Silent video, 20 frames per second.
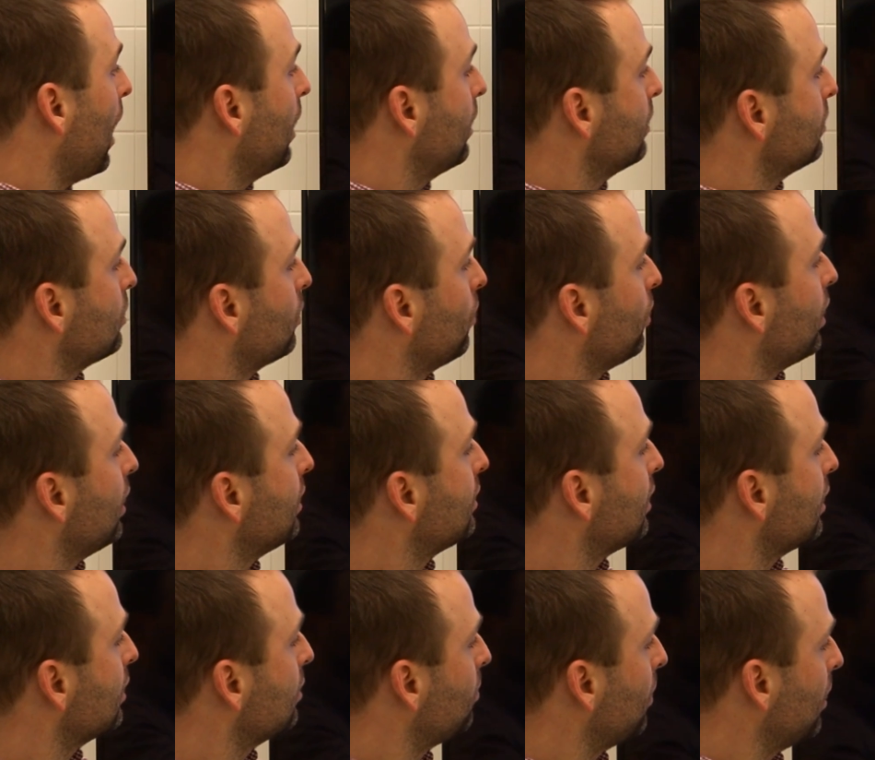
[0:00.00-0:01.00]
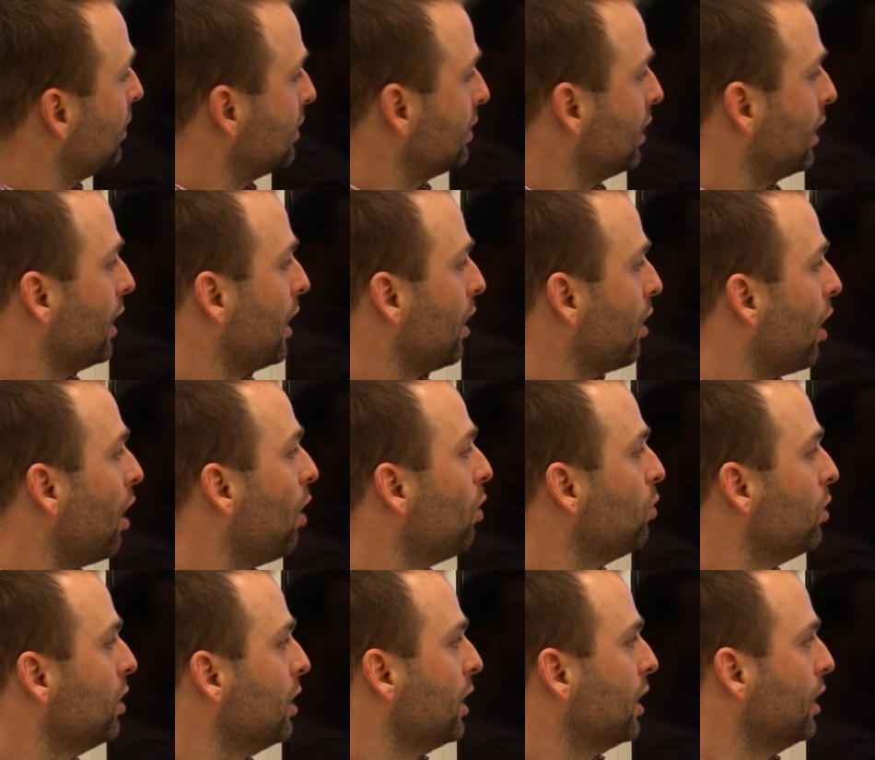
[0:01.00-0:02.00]
So this is basically
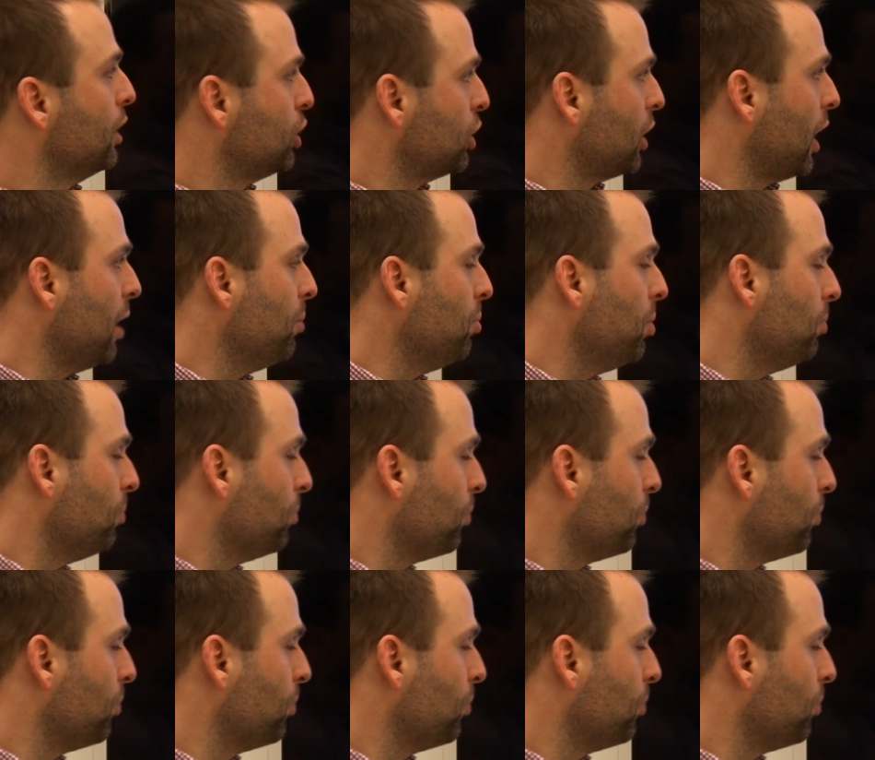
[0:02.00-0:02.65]
round in shape